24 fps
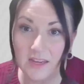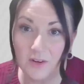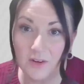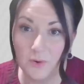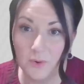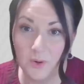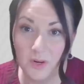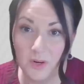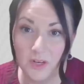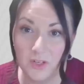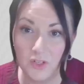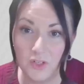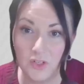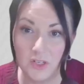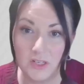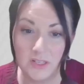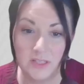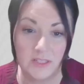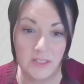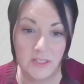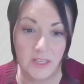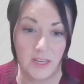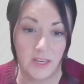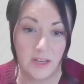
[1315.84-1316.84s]
any
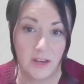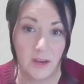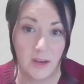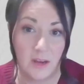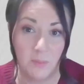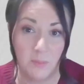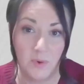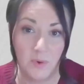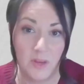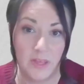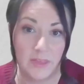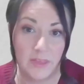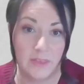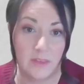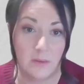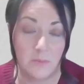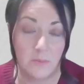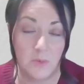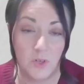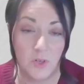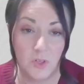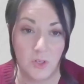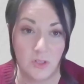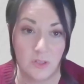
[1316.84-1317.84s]
questions I can help with
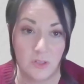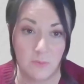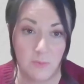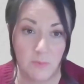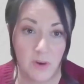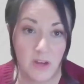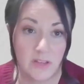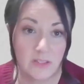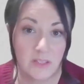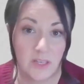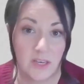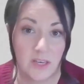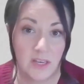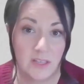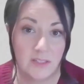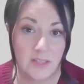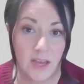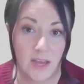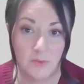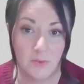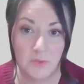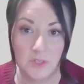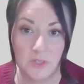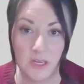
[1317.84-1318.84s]
the admissions
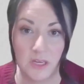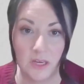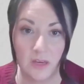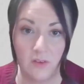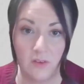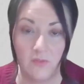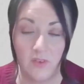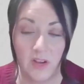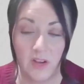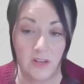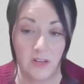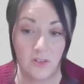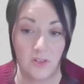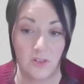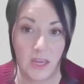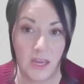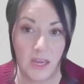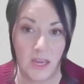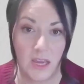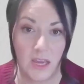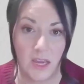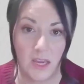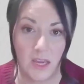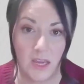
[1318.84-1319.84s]
process, housing, financial
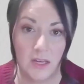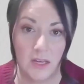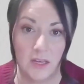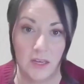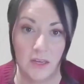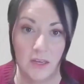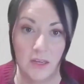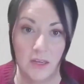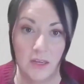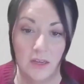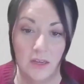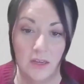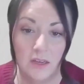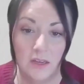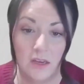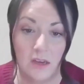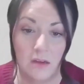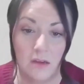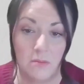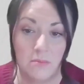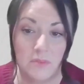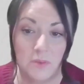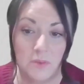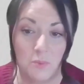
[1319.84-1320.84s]
aid, um,